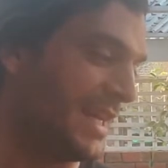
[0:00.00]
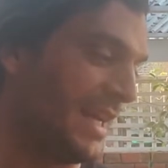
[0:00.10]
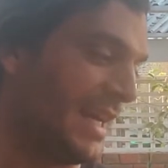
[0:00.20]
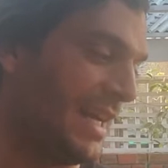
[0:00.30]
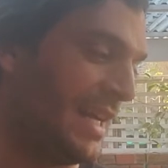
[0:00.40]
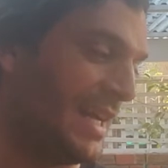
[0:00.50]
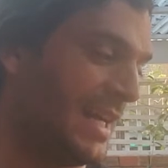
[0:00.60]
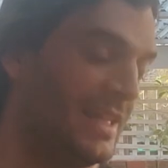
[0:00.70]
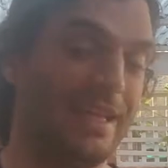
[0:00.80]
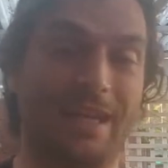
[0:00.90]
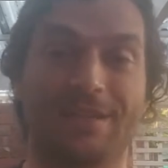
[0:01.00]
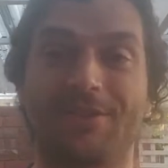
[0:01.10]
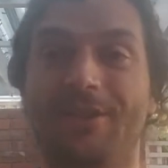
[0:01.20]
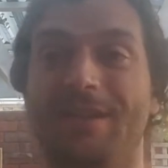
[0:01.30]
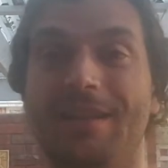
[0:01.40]
Yeah,
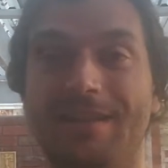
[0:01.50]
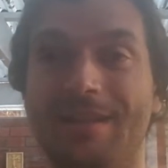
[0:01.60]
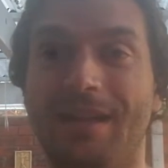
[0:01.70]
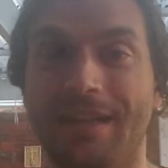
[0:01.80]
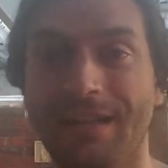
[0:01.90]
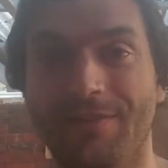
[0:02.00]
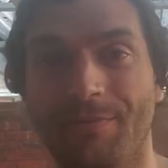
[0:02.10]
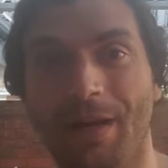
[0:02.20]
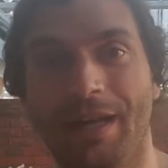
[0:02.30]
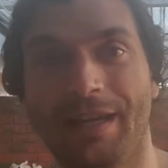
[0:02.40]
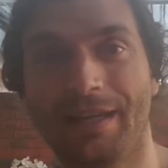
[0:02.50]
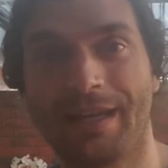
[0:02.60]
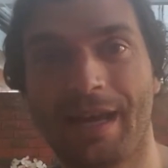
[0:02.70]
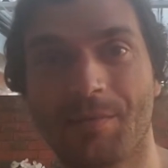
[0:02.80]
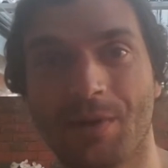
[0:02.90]
so it'd suck if my
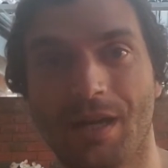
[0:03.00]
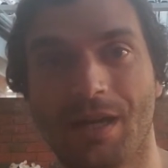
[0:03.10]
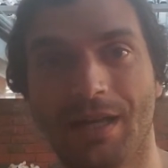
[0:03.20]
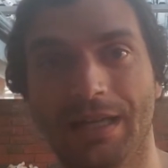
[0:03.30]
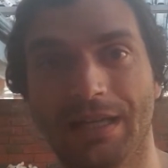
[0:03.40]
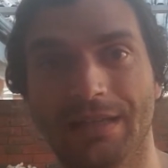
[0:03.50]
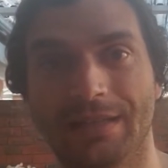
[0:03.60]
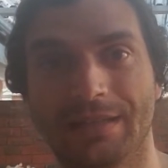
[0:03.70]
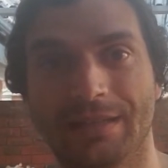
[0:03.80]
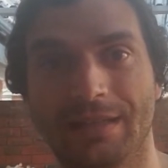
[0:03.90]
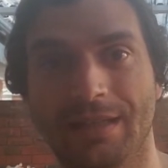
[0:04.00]
camera is